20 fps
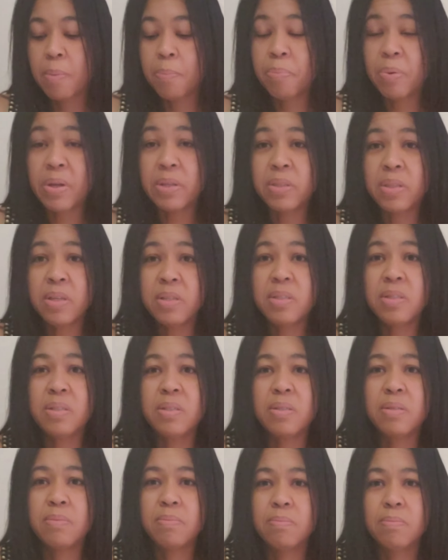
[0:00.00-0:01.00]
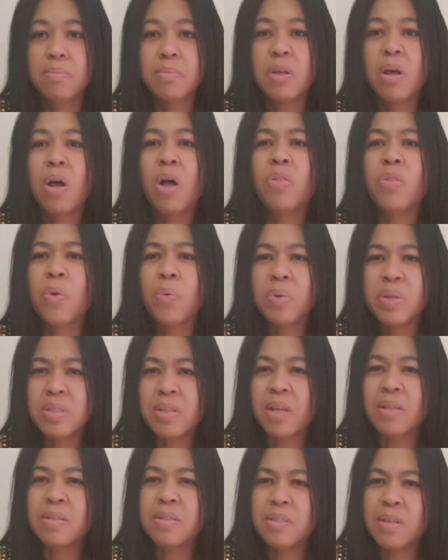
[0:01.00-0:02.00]
But this, although it
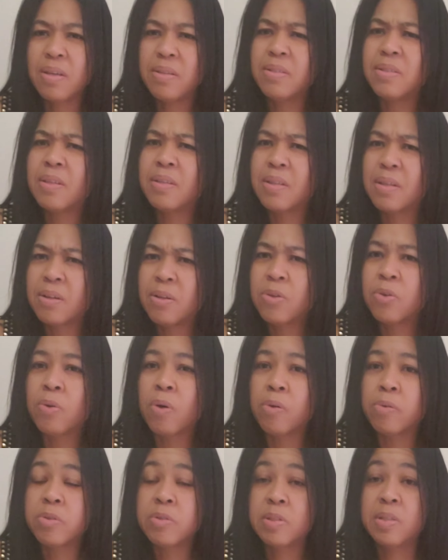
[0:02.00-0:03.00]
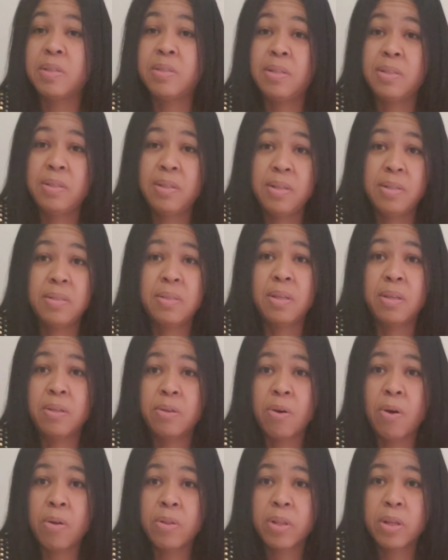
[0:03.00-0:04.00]
does taste a little gross because it tastes like
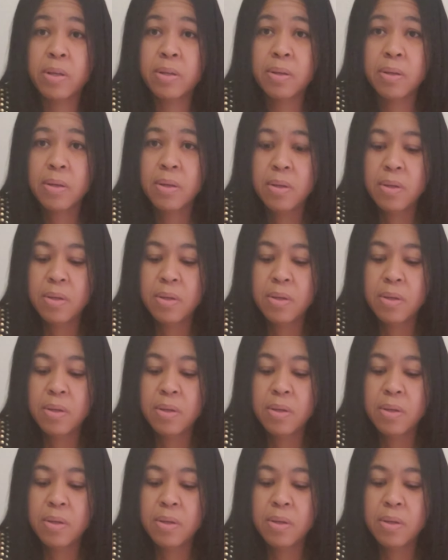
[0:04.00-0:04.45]
garlic,